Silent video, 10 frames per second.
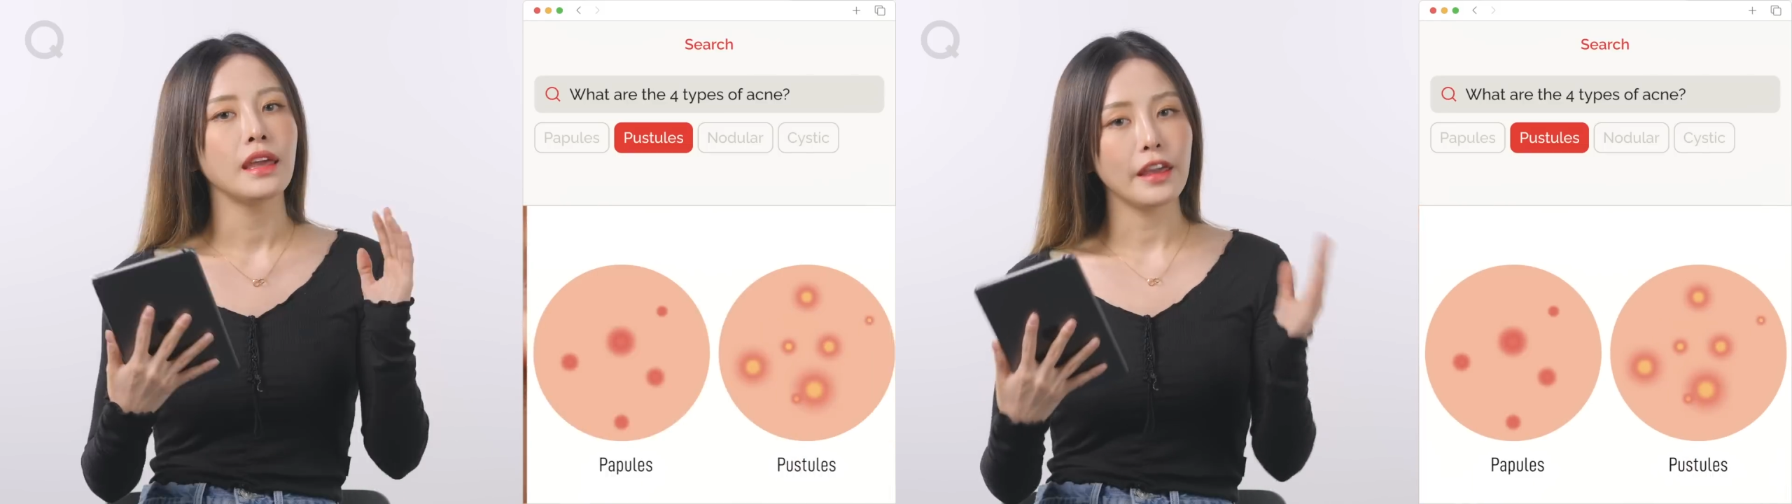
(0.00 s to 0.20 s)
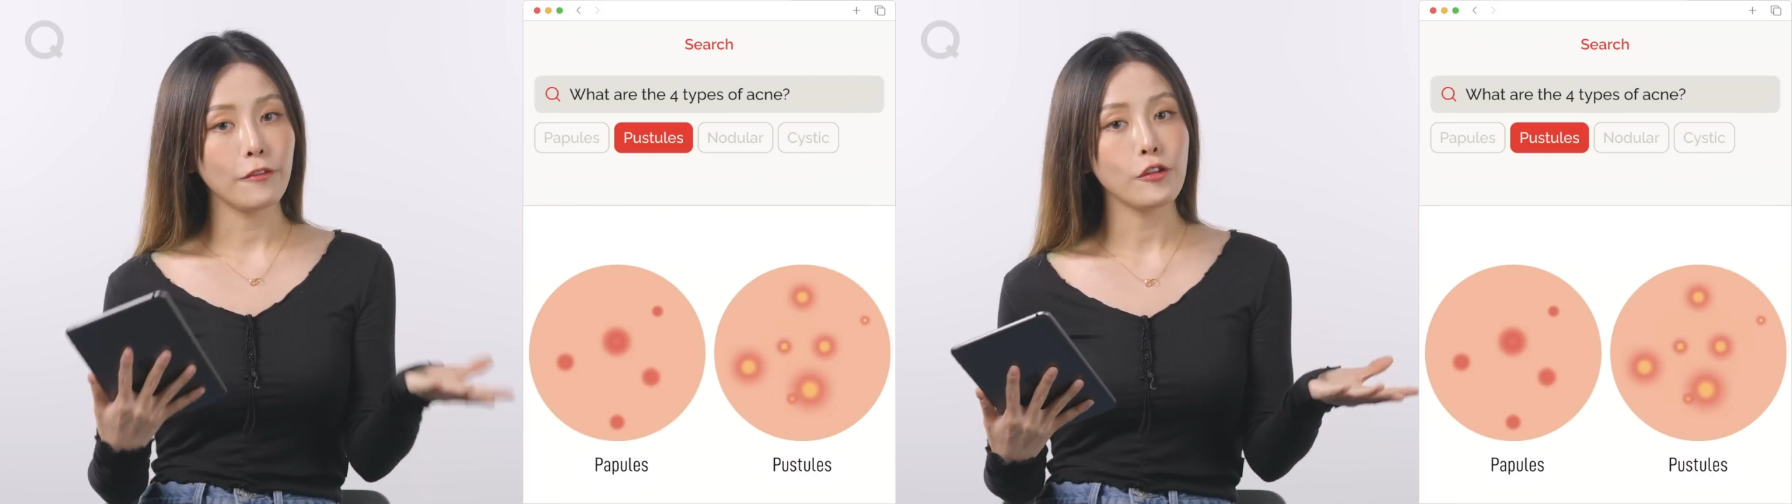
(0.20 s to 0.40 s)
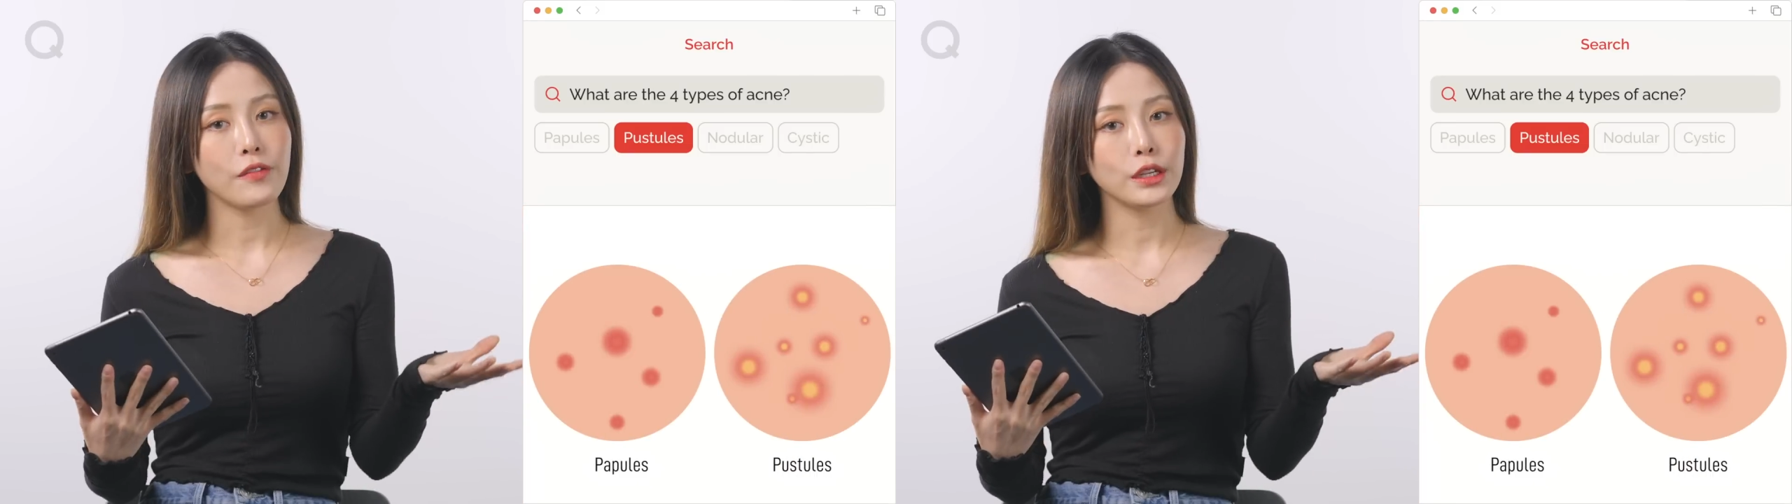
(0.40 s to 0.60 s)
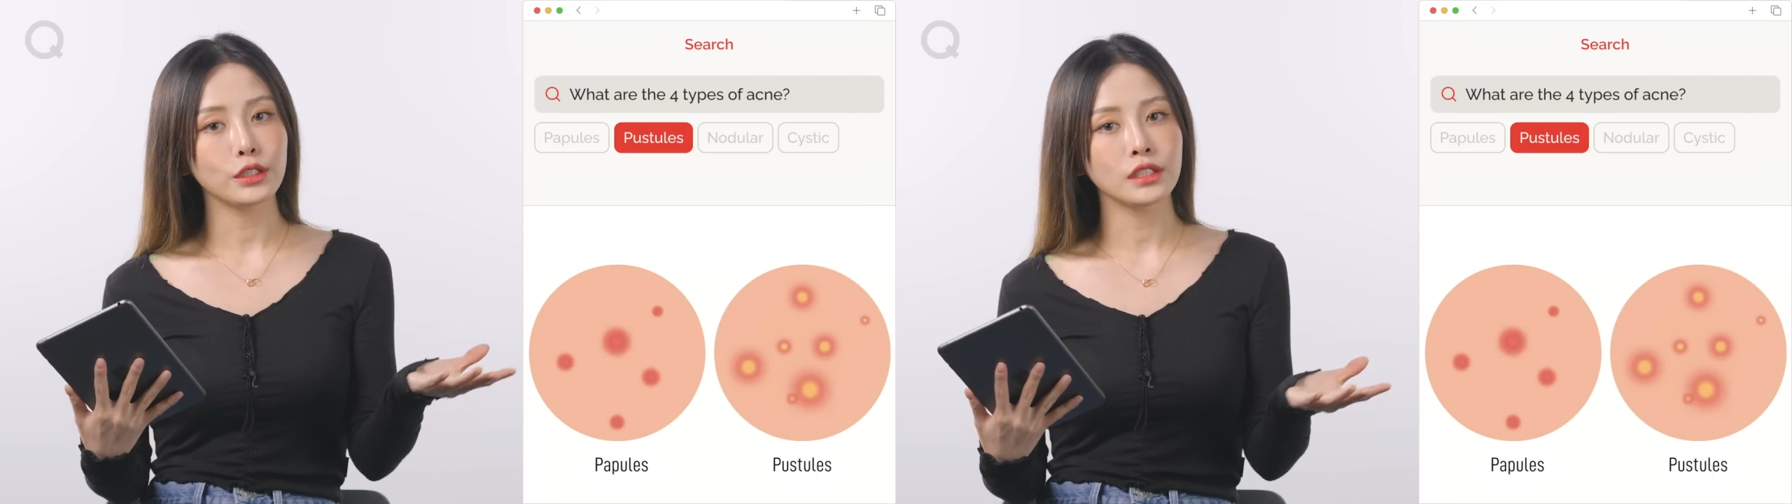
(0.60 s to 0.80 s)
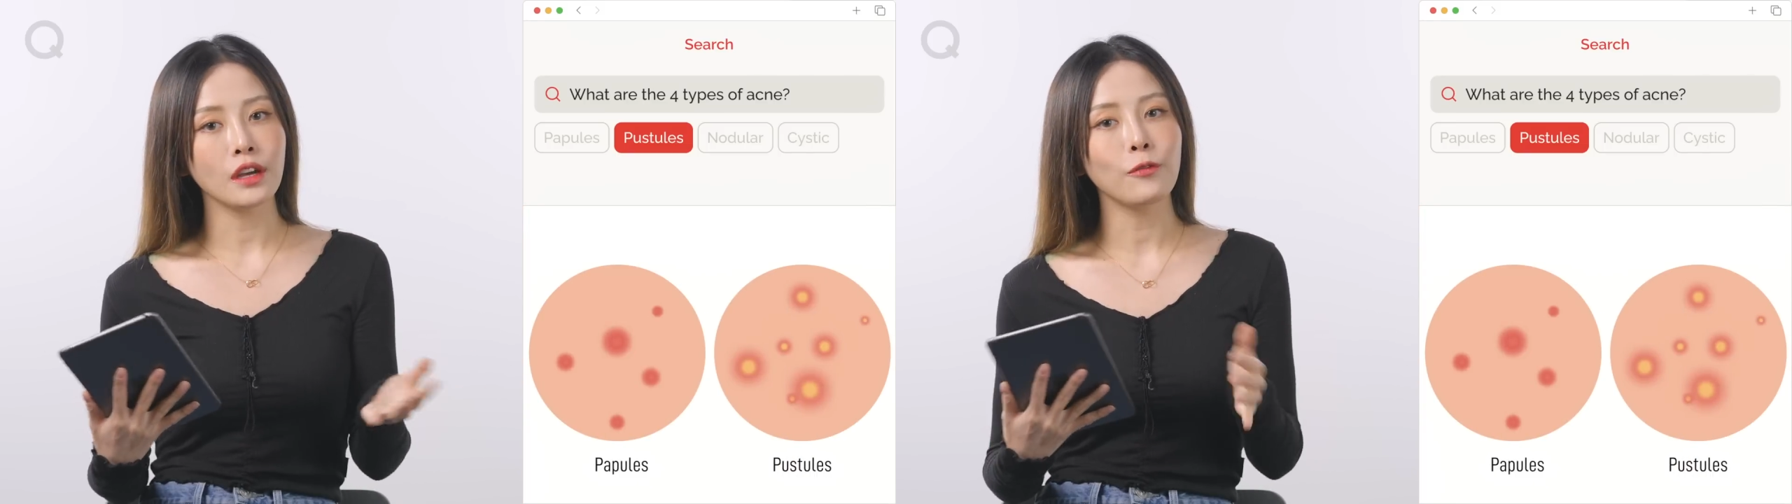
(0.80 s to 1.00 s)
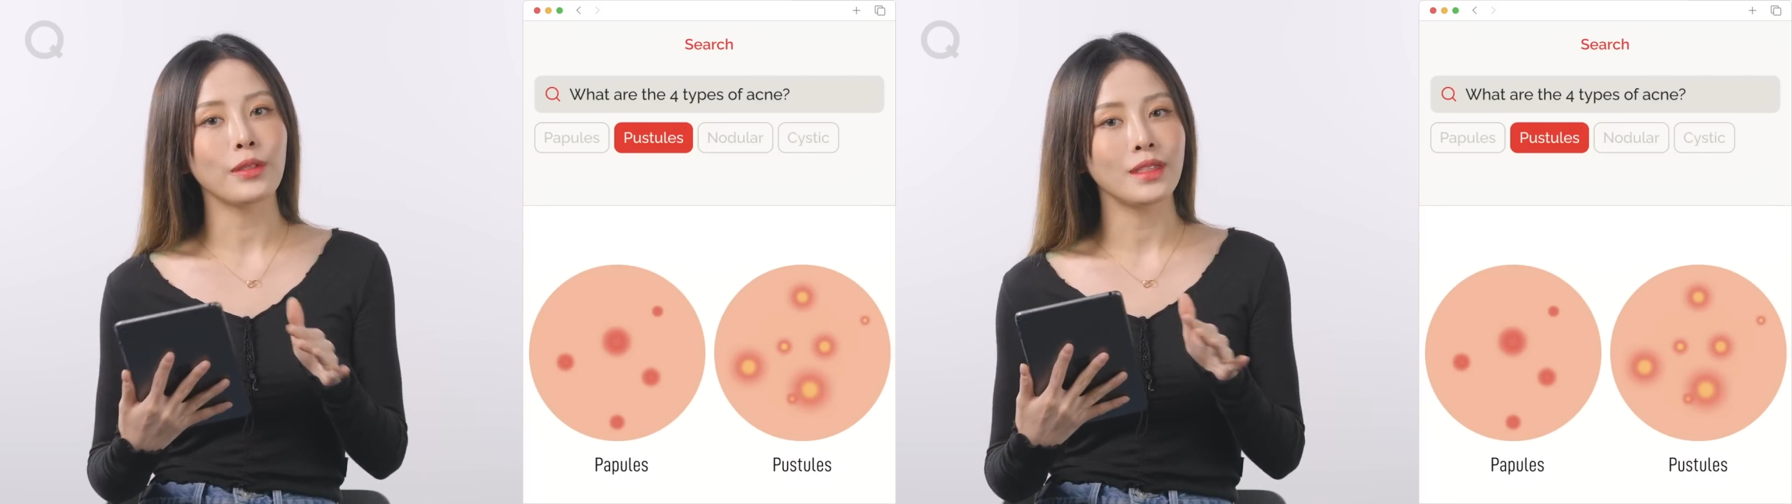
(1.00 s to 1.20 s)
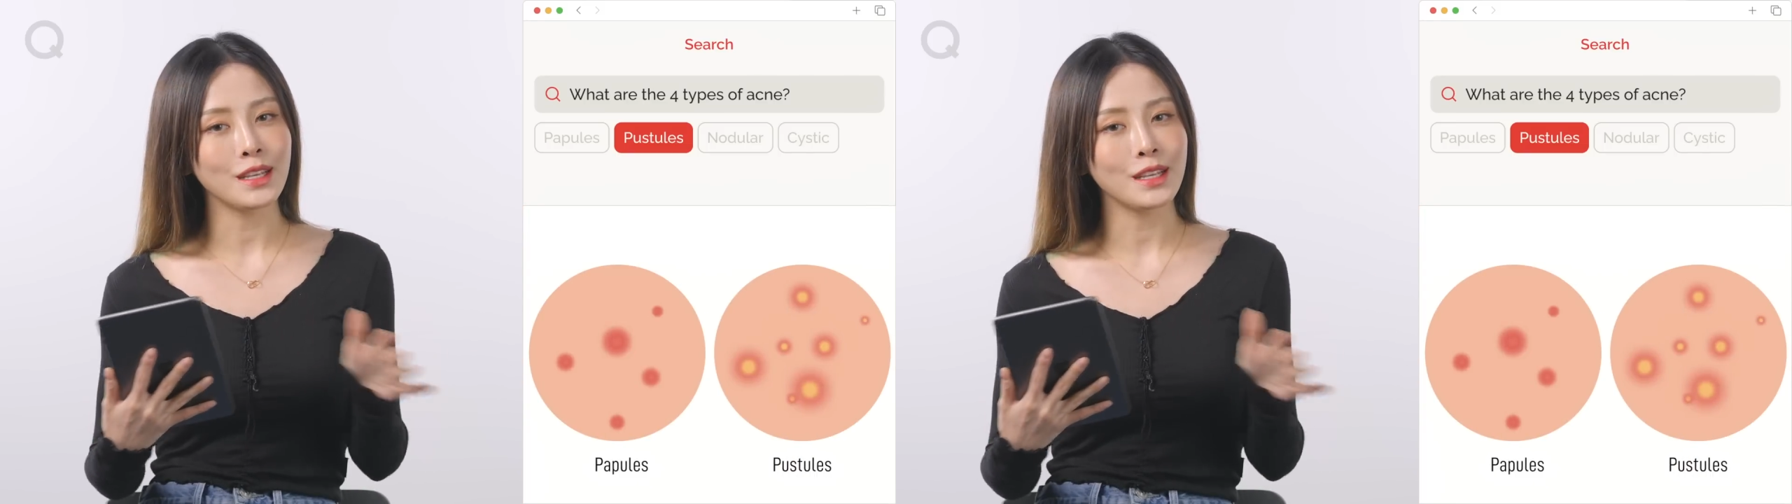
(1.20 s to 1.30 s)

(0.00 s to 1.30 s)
If you find yourself with